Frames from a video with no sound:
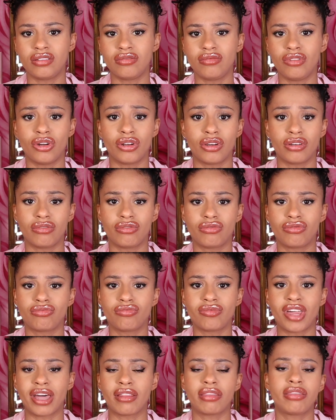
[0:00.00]
you know,
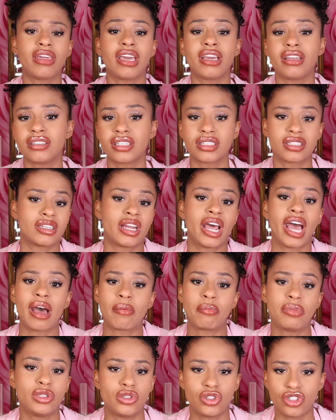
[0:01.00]
that thing doesn't
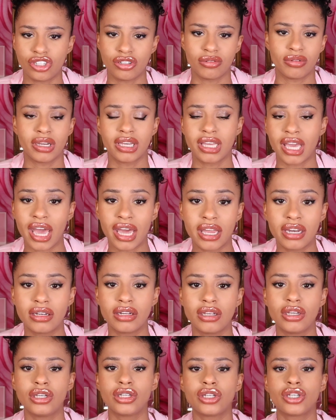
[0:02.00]
happen to you again
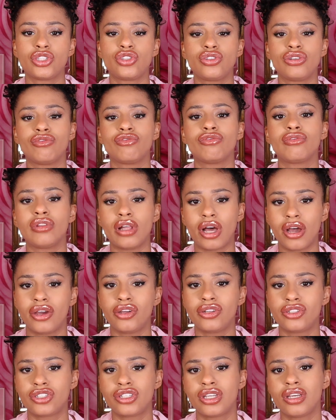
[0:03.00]
because you've
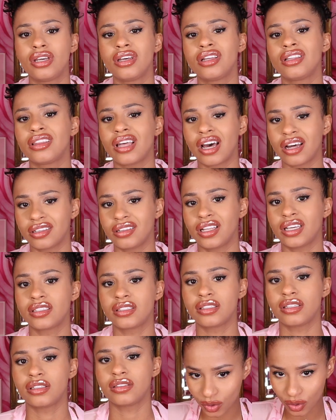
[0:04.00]
learnt that
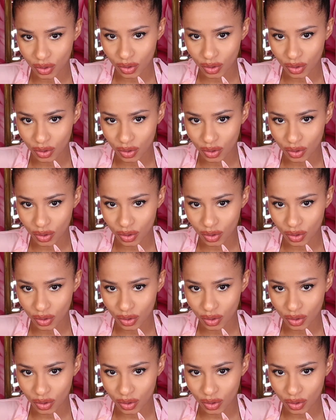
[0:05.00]
lesson.